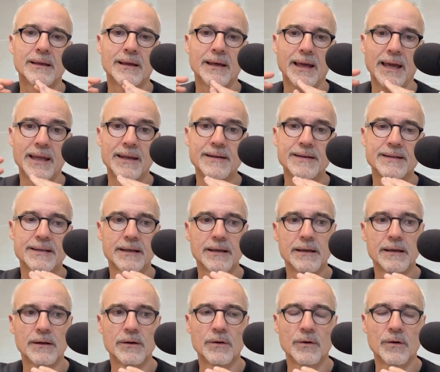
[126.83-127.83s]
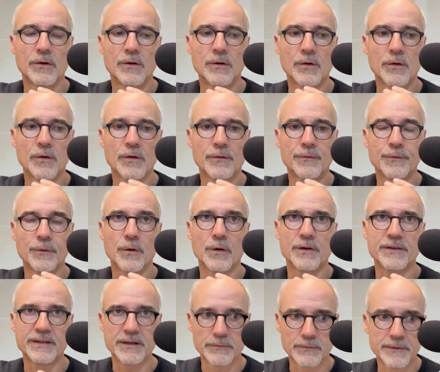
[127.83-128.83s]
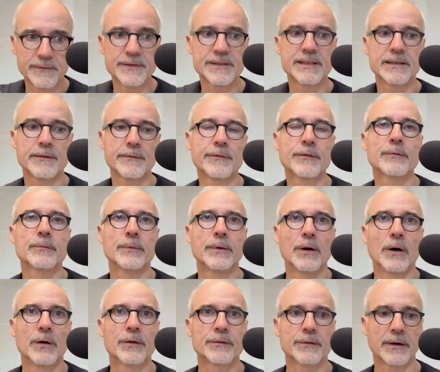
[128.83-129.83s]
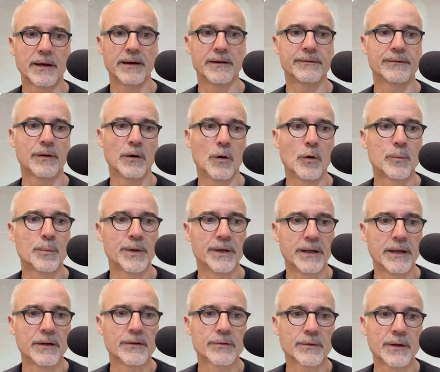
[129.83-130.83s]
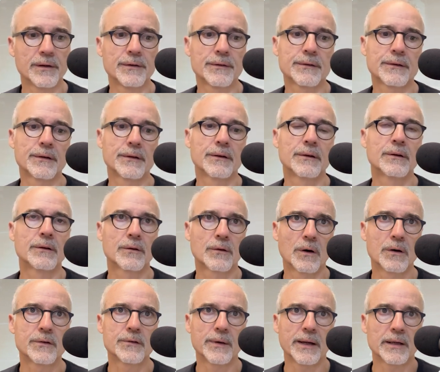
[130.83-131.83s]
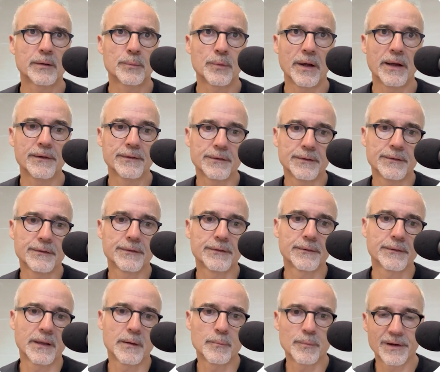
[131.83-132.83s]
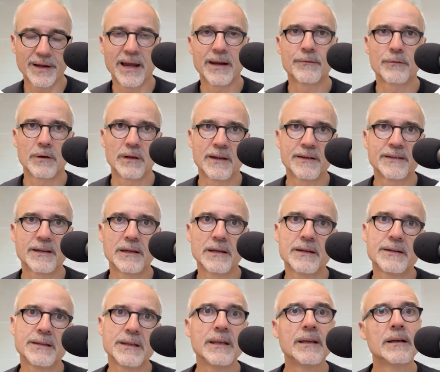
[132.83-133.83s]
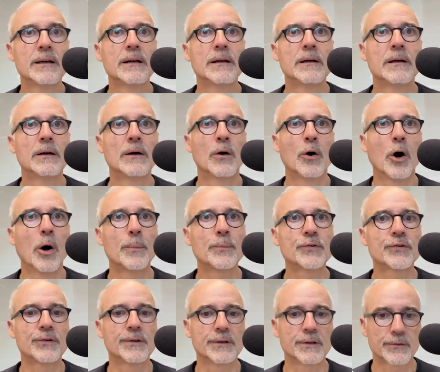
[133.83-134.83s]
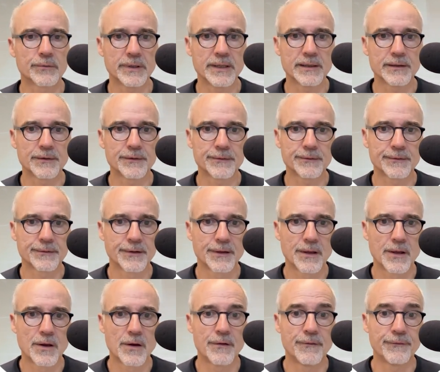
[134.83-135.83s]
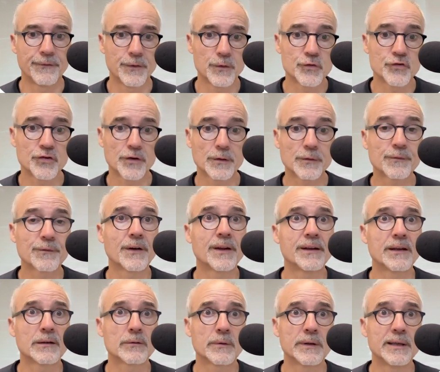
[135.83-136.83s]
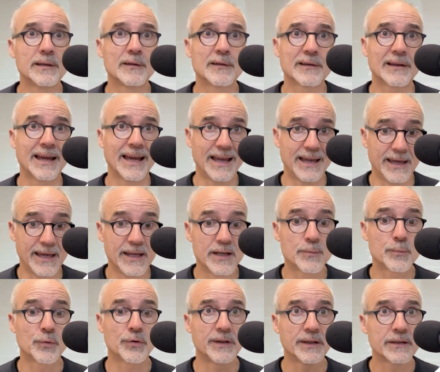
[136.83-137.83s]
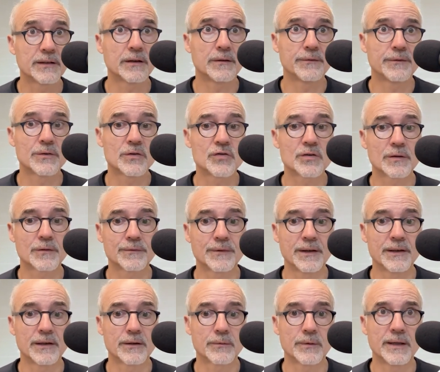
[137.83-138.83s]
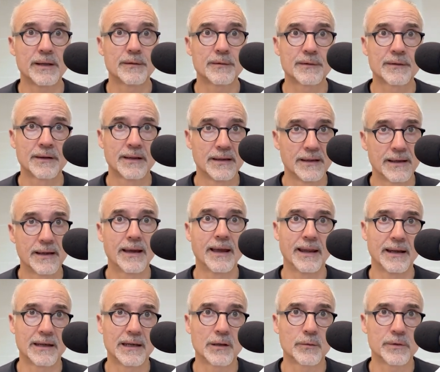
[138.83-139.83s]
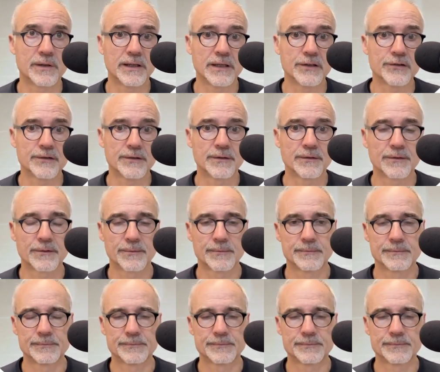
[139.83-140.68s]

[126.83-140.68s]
And for derivatives, we also have open interest, contract prices, implied volatility, option Greeks, futures funding rates, and predicted futures funding rates, and liquidations.